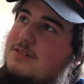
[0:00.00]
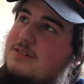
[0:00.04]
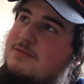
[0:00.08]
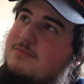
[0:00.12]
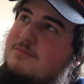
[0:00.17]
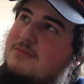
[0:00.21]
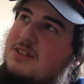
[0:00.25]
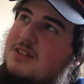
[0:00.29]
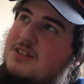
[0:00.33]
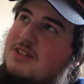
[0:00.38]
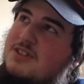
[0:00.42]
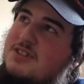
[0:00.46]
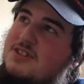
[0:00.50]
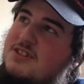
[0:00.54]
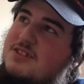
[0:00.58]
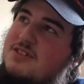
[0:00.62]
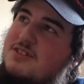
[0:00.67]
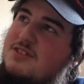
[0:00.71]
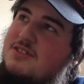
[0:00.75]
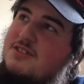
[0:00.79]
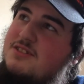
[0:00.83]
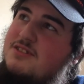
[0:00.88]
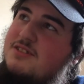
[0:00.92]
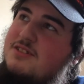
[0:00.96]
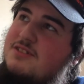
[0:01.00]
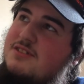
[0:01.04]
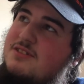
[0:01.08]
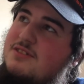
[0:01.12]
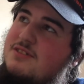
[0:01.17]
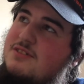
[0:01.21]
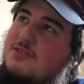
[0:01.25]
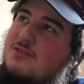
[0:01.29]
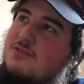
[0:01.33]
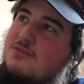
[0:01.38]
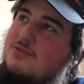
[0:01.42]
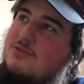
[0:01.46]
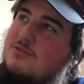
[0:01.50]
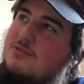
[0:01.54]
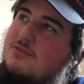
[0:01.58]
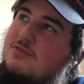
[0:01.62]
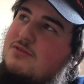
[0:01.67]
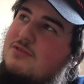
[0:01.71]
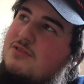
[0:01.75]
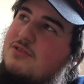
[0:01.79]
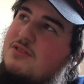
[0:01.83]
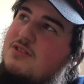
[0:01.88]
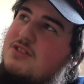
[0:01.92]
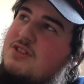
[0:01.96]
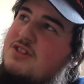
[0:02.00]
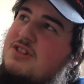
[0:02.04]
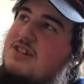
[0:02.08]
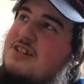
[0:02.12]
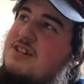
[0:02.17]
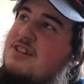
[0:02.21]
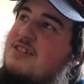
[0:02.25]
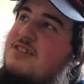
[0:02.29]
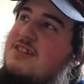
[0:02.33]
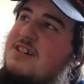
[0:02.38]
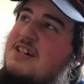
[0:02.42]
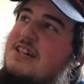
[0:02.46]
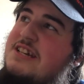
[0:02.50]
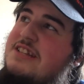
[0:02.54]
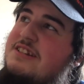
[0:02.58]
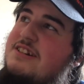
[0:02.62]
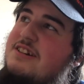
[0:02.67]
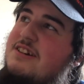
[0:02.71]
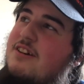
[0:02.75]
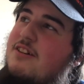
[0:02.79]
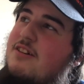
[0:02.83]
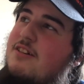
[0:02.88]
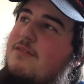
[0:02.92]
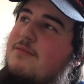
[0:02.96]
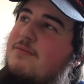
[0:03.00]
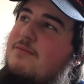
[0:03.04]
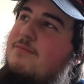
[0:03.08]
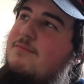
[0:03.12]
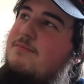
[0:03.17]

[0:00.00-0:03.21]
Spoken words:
And is it in date? I can't